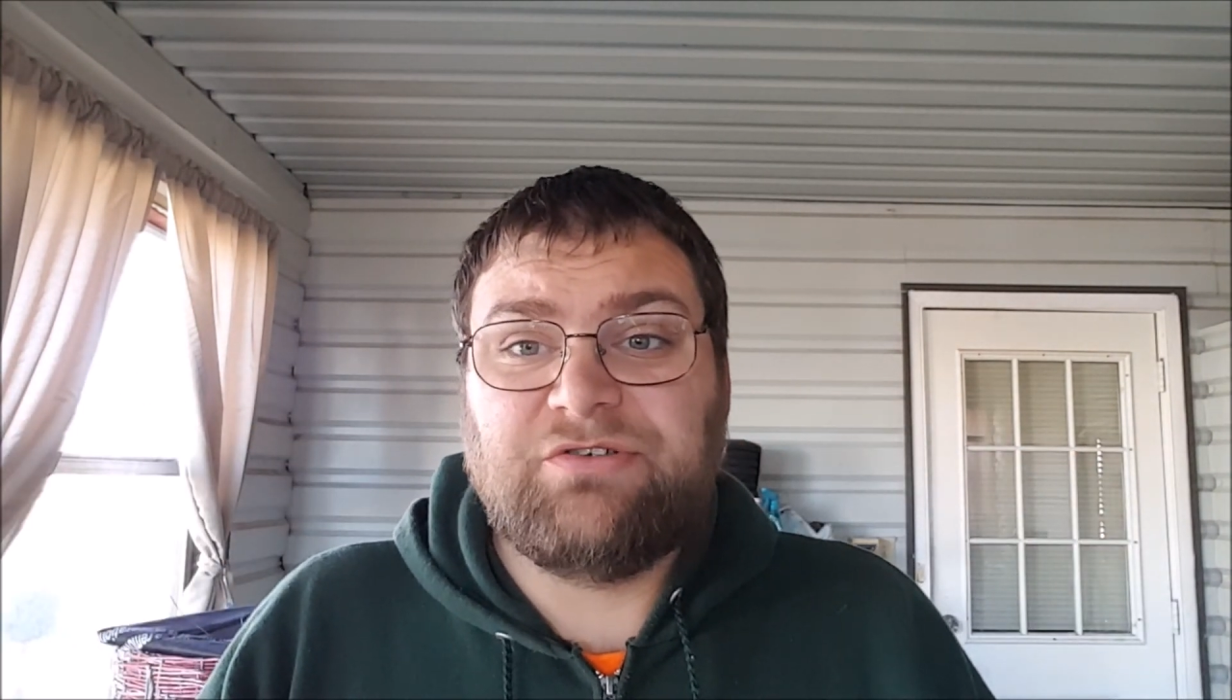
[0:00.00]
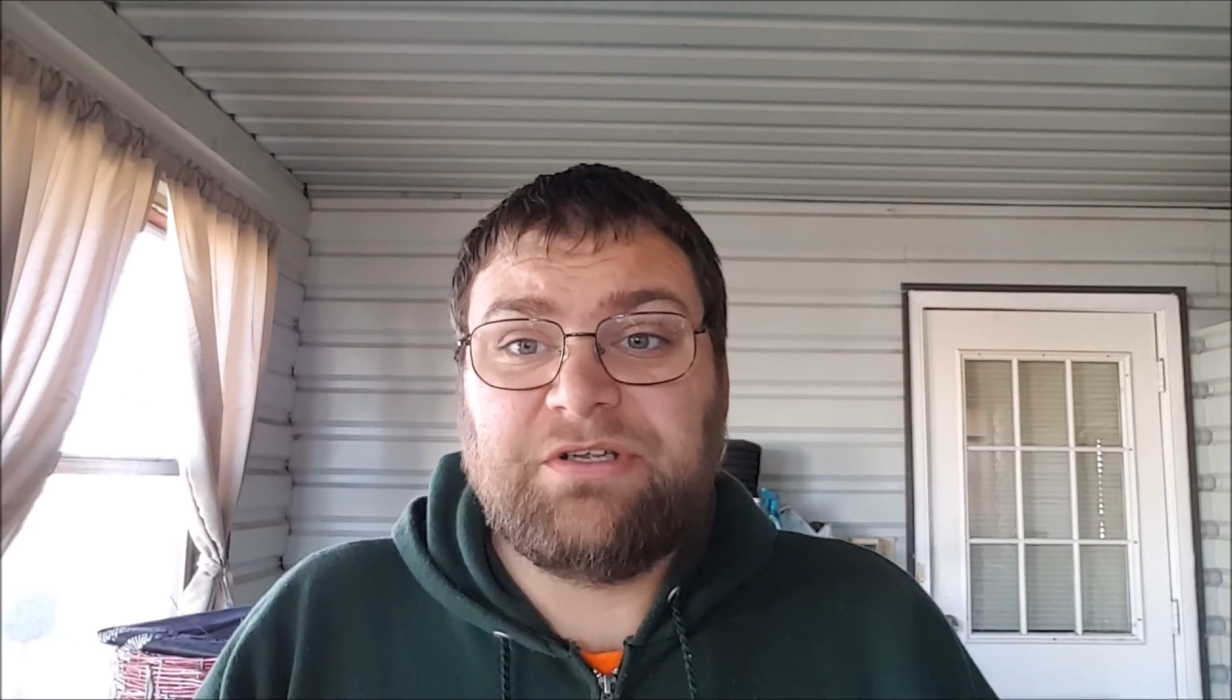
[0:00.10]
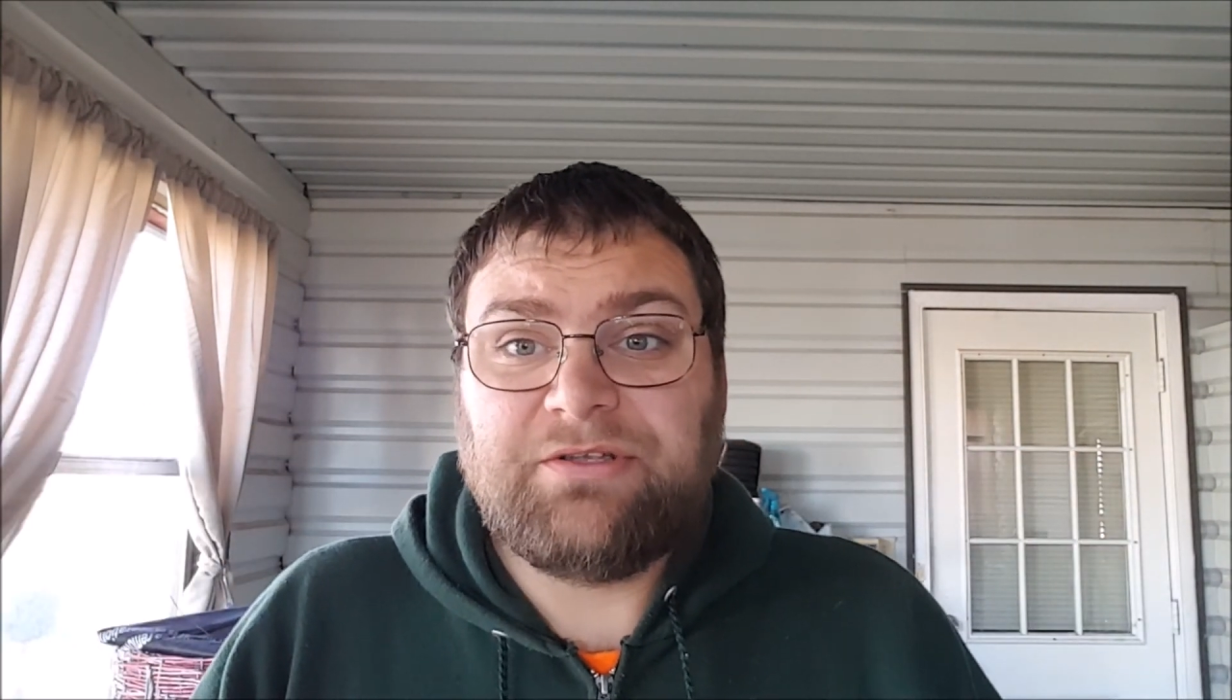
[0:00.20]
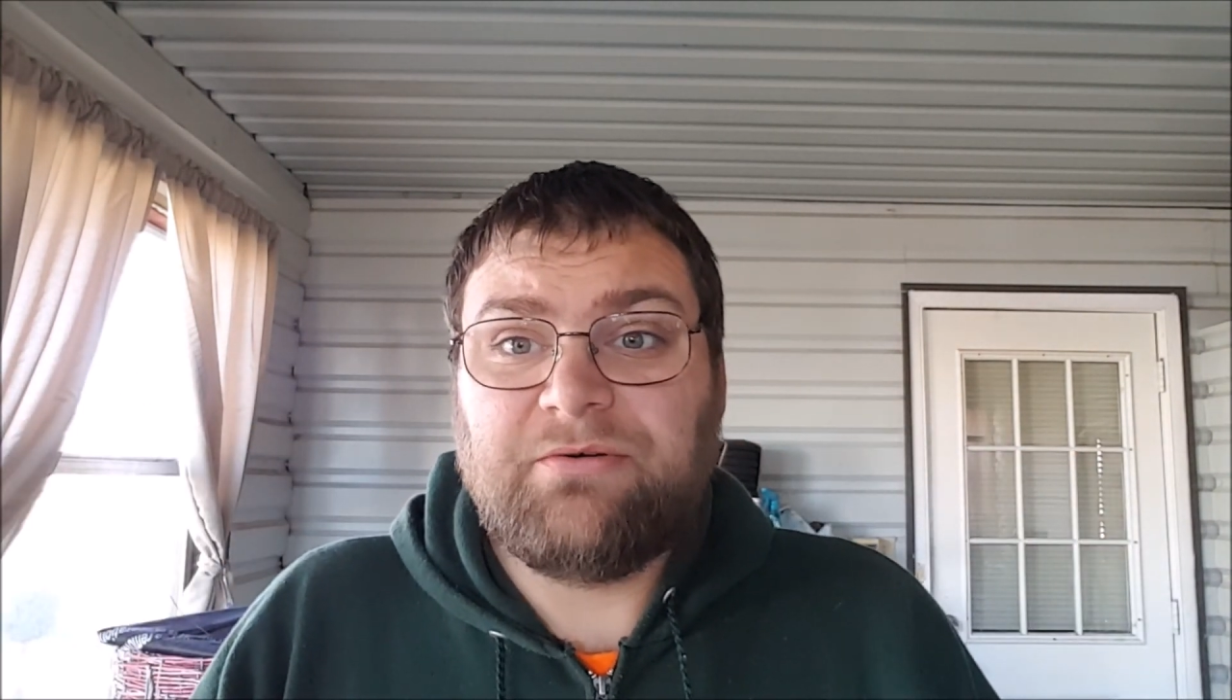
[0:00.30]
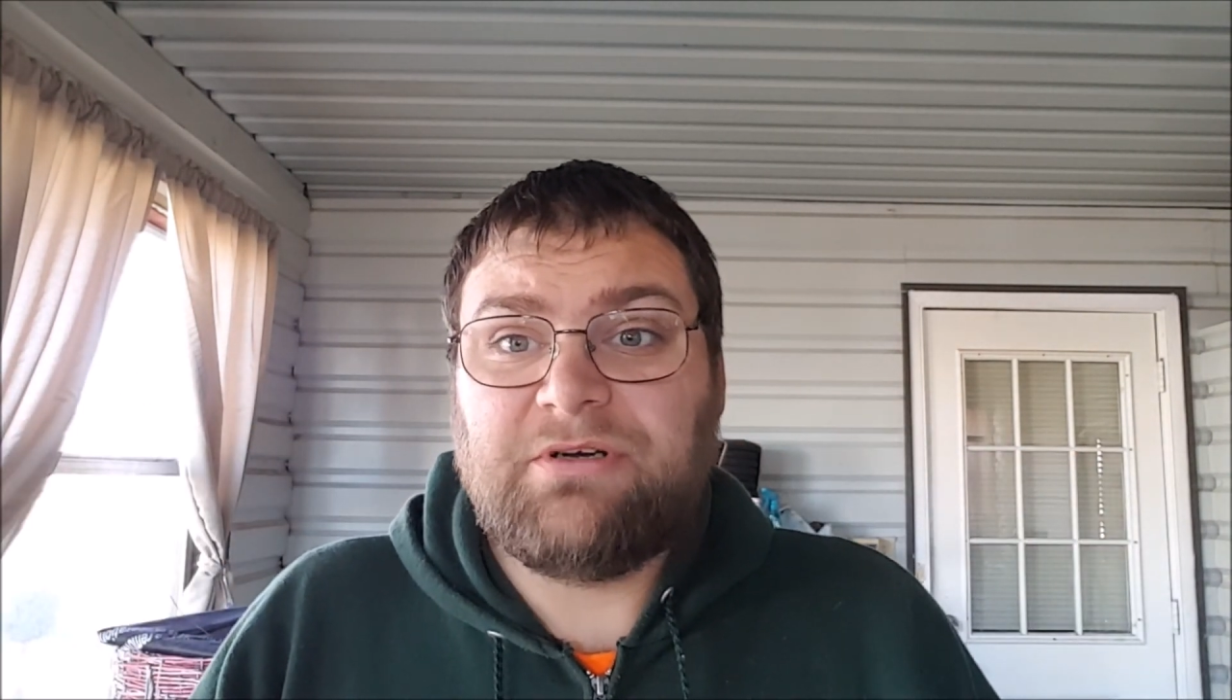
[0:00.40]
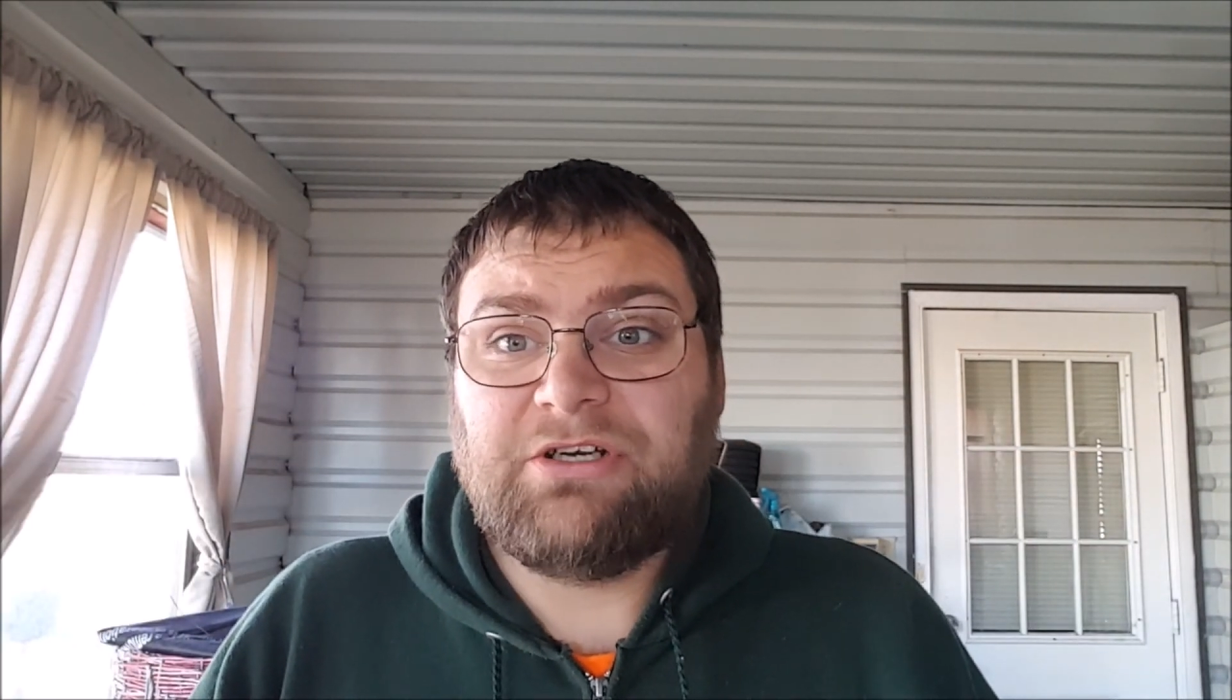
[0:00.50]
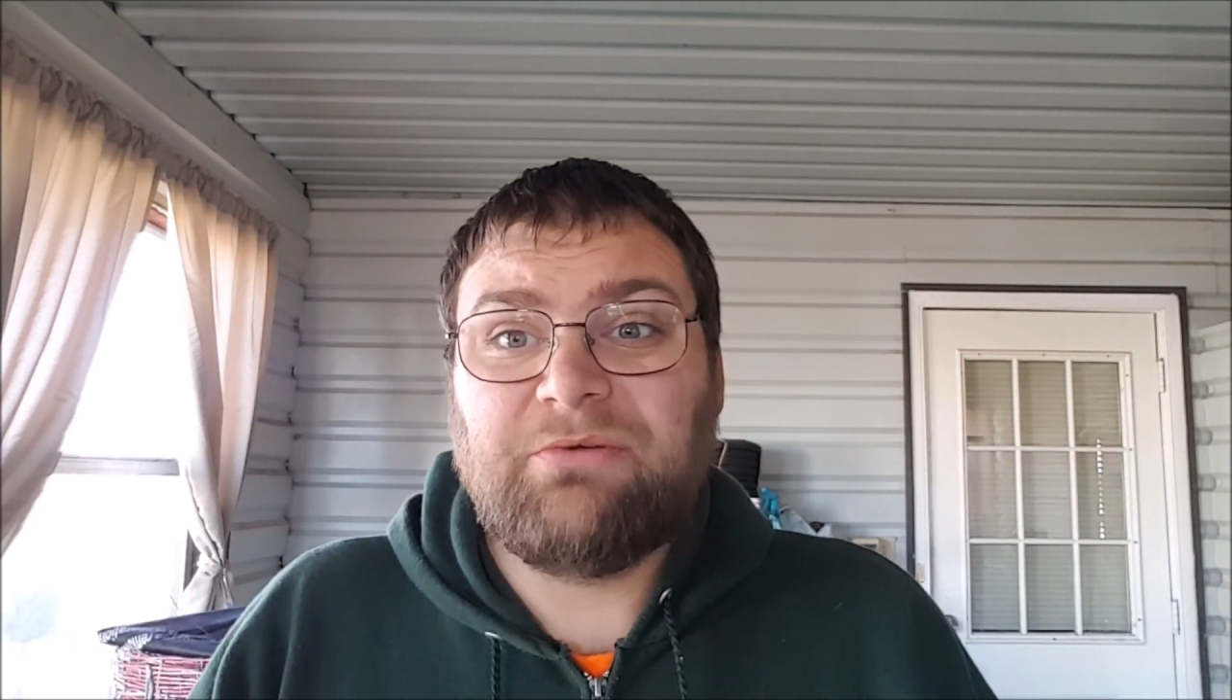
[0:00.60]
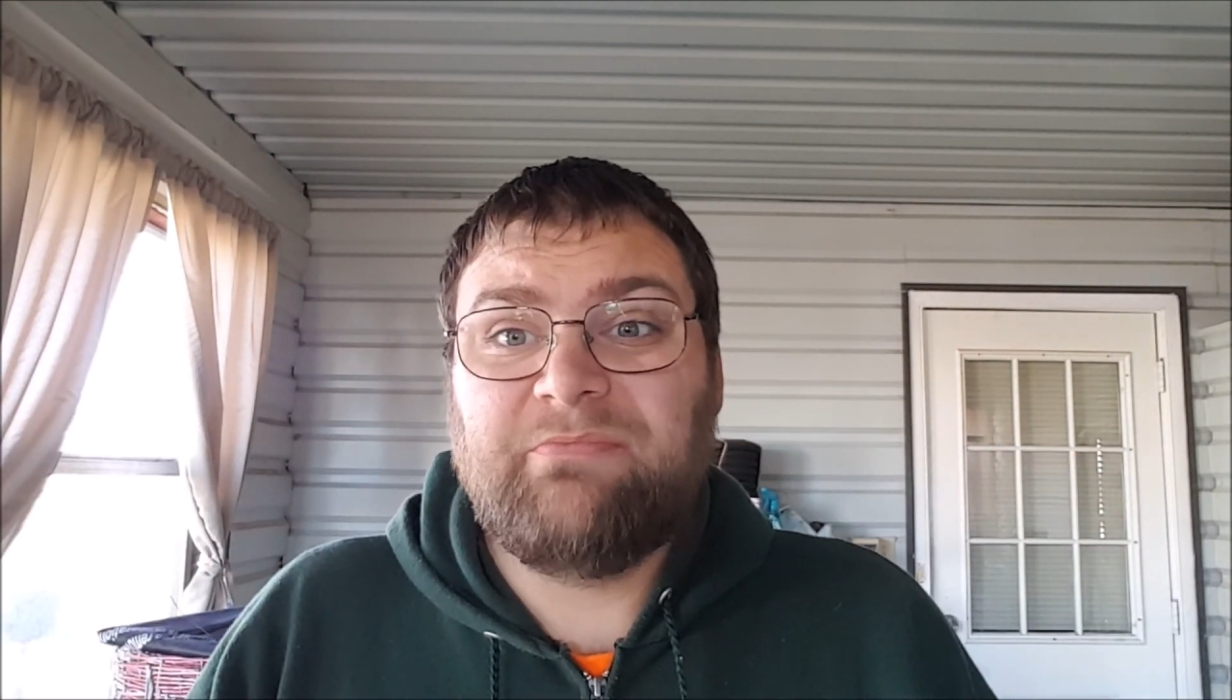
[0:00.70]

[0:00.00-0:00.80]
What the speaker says: drink their water,